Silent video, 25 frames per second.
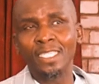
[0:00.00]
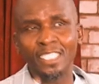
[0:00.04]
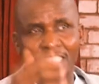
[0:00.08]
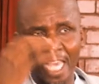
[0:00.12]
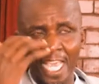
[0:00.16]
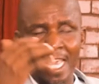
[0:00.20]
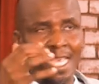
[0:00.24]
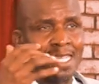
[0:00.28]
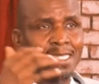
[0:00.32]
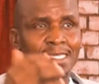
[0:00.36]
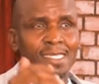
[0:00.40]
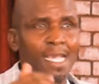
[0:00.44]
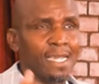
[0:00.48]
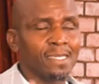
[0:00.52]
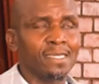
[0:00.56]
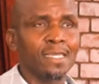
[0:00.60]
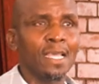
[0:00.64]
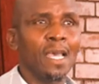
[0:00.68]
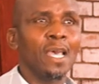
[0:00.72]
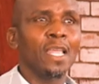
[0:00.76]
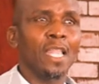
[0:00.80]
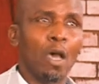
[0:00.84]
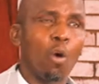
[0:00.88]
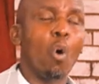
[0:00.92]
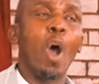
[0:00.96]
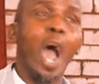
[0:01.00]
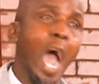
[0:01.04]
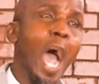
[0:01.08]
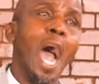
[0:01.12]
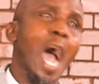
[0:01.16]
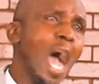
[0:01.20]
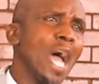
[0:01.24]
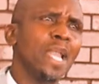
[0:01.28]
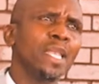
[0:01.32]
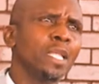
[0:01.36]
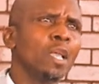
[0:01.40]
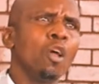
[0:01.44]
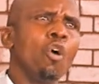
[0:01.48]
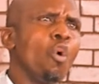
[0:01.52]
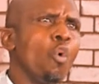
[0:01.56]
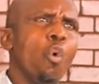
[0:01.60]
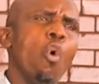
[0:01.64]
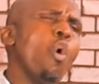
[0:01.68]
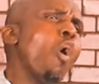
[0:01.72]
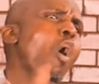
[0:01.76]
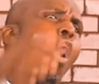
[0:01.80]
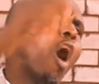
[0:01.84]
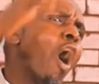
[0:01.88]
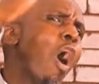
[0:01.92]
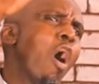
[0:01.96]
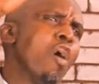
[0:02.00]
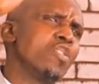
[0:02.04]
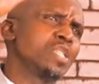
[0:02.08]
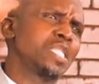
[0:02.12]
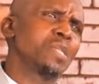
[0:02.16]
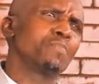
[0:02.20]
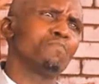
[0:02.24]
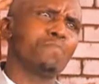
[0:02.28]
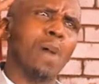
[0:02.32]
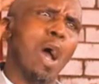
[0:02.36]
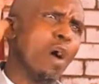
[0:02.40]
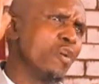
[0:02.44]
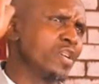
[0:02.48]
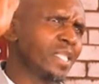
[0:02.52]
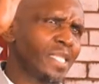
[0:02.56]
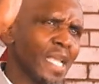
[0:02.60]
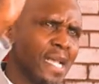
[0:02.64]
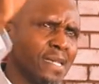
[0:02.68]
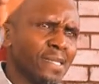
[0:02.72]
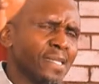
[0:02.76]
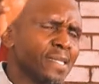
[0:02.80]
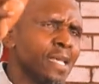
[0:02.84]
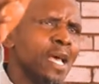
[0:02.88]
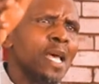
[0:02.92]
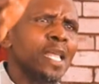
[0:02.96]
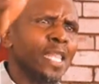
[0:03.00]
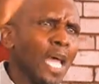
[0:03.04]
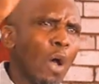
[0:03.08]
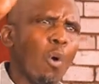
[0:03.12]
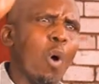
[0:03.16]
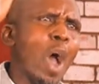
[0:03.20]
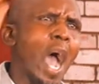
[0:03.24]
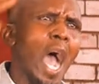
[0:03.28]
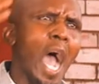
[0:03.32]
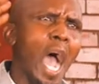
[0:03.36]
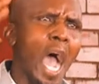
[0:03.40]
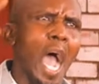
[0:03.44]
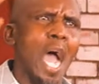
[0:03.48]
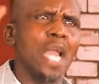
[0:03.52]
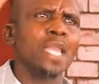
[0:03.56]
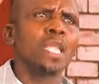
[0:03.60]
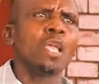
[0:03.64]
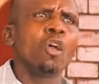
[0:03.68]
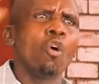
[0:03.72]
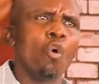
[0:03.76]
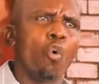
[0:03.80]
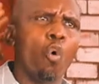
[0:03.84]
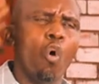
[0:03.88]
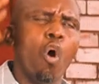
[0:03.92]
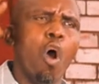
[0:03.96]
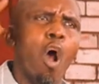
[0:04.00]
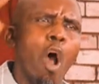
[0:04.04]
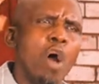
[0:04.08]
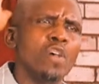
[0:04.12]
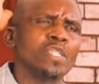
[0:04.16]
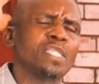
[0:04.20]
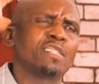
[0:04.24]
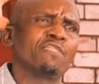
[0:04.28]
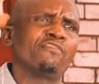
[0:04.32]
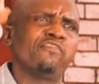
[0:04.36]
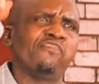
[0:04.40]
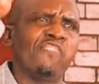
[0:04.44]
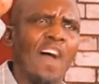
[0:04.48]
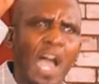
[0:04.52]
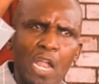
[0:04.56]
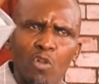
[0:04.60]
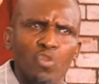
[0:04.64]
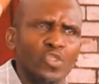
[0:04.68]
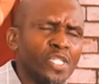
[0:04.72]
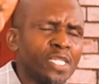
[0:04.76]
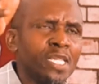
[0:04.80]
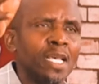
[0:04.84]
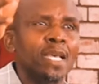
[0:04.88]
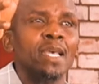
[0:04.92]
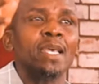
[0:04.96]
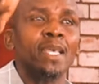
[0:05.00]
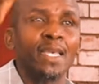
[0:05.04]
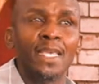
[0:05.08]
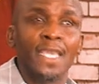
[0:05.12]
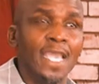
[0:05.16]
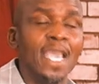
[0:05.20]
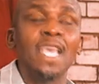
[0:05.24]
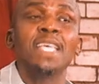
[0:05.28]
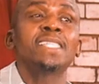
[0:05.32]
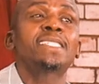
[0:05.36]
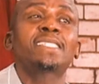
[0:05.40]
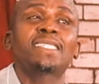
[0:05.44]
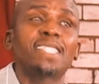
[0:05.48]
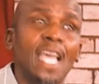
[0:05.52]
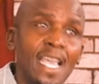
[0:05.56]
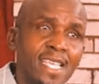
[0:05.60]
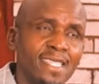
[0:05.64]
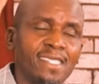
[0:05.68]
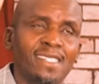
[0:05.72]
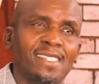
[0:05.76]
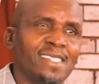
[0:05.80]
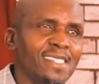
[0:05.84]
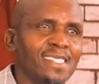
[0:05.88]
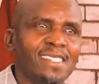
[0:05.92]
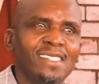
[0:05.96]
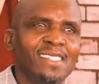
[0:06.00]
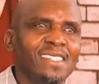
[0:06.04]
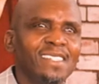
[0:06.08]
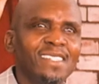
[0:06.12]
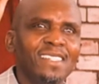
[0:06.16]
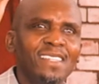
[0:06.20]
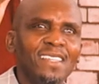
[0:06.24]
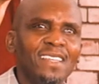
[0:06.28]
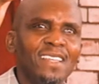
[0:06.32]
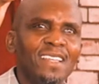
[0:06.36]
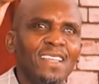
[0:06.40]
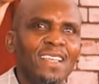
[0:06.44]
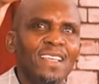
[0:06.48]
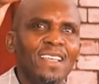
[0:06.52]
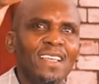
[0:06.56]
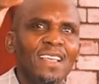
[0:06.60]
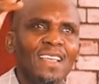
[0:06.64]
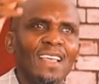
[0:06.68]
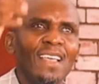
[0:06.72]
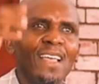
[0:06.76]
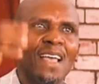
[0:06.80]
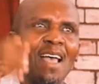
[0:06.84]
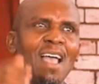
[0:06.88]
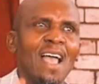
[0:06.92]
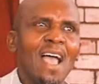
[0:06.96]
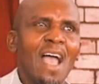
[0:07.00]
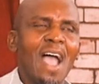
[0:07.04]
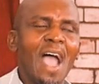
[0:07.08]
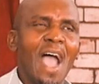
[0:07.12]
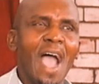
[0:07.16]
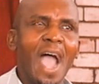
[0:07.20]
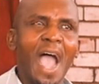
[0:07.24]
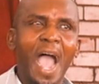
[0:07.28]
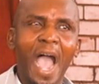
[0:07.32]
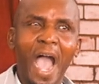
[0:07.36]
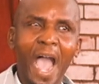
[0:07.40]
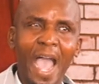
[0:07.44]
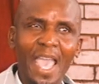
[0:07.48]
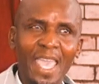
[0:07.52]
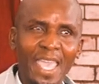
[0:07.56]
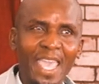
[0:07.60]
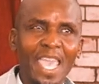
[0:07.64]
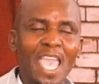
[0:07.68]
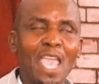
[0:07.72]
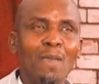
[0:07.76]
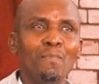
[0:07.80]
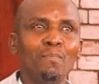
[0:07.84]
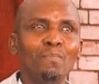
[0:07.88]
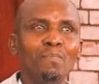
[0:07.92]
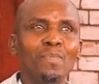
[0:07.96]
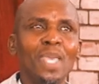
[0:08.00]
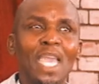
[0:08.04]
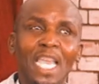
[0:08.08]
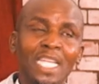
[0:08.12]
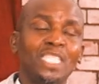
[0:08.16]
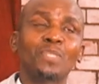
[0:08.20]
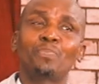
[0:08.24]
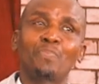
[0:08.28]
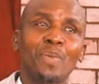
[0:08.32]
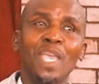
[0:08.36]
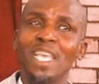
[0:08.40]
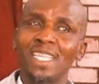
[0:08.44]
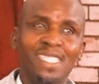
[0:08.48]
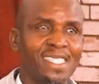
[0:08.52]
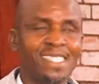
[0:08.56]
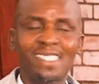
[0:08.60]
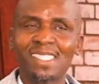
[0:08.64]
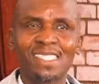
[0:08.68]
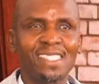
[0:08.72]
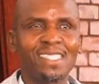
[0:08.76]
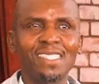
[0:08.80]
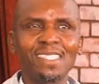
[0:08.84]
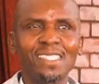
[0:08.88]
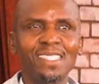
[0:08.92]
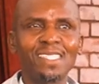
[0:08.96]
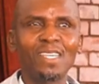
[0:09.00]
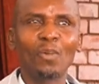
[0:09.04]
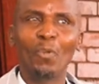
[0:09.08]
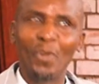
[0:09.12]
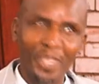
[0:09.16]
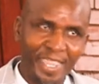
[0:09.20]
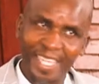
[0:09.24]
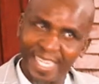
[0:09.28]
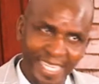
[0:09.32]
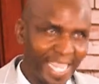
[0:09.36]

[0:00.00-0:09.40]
Jesus, the one who owns mountains, the one who owns values, he says, I am at peace with